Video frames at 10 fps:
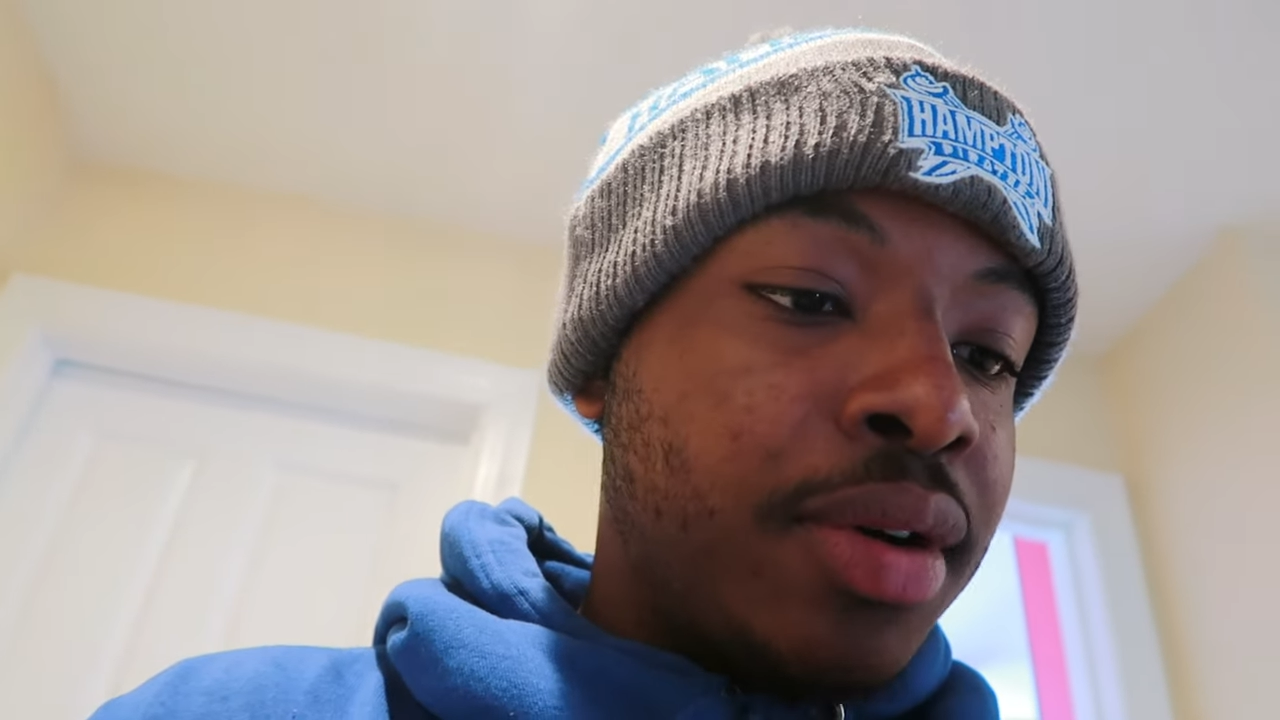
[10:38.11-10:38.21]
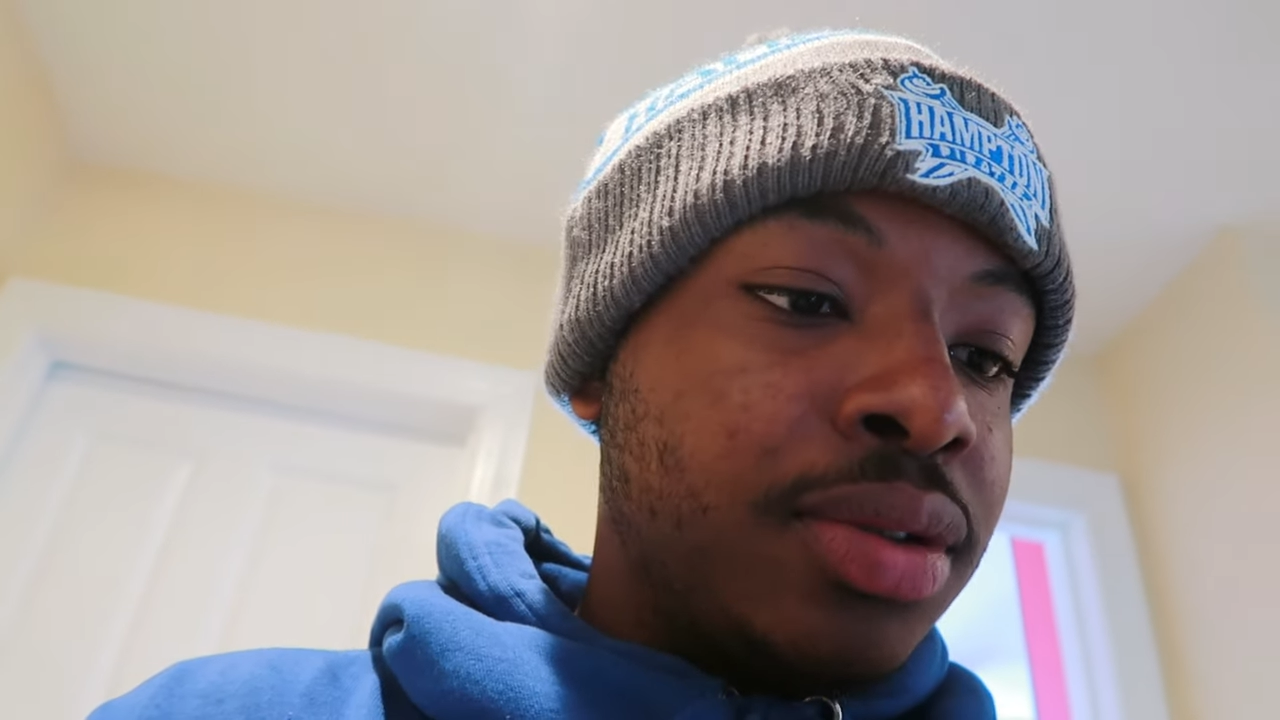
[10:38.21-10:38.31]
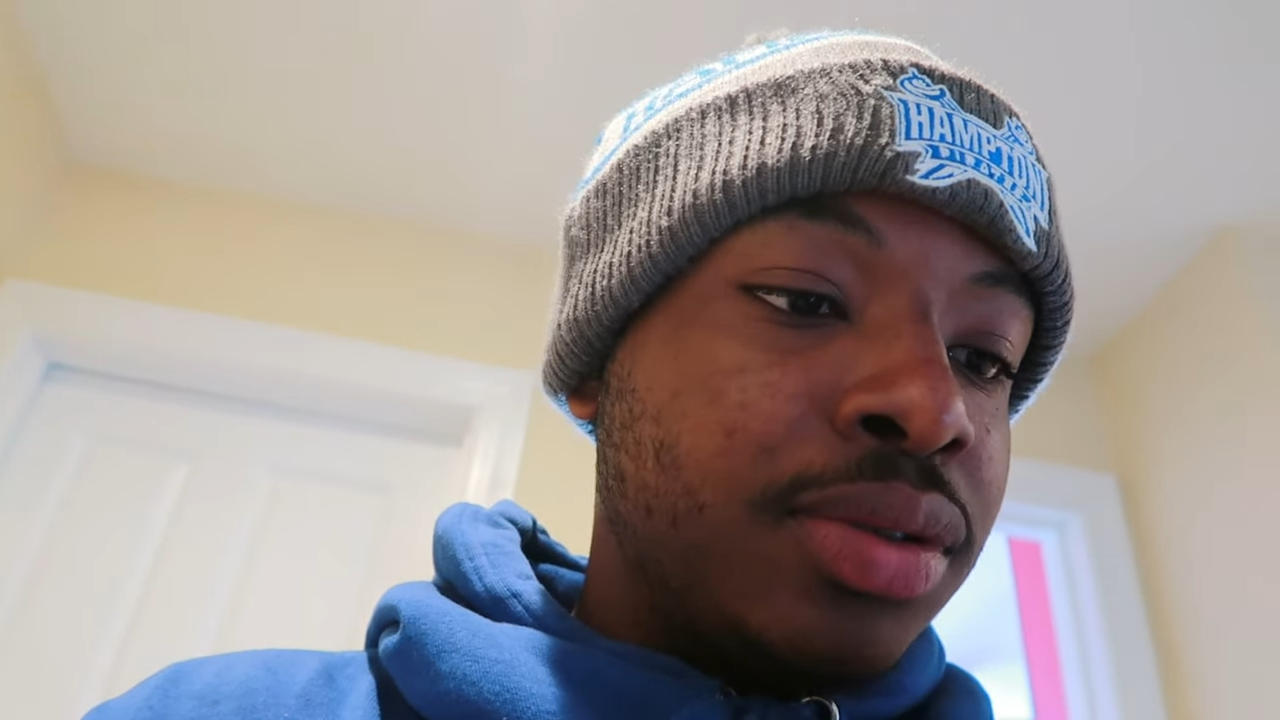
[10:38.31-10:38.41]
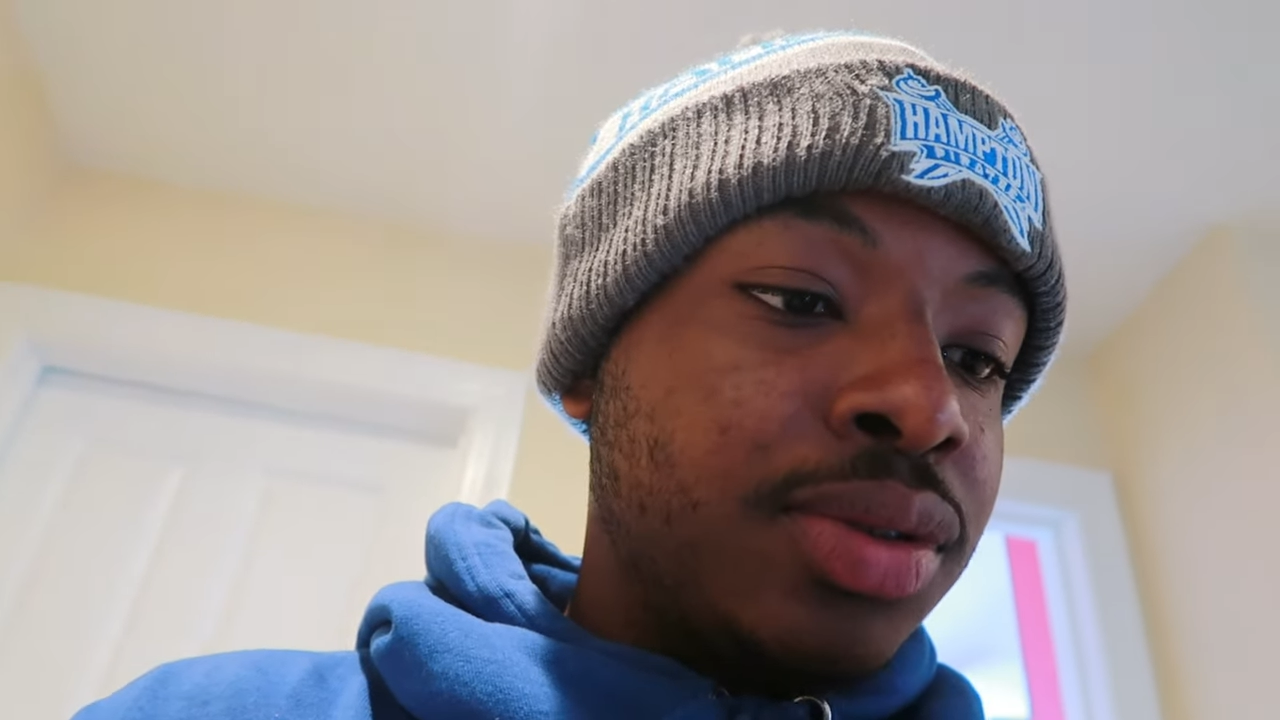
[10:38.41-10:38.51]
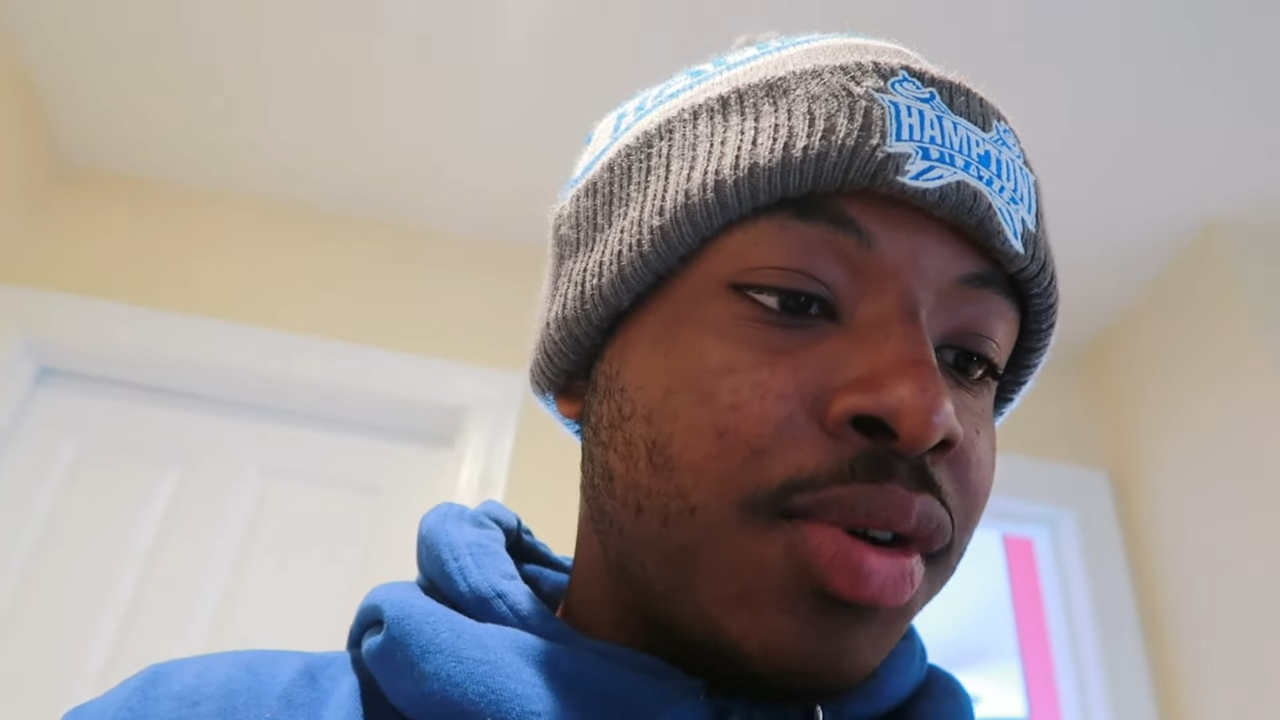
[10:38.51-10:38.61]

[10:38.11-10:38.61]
sue you?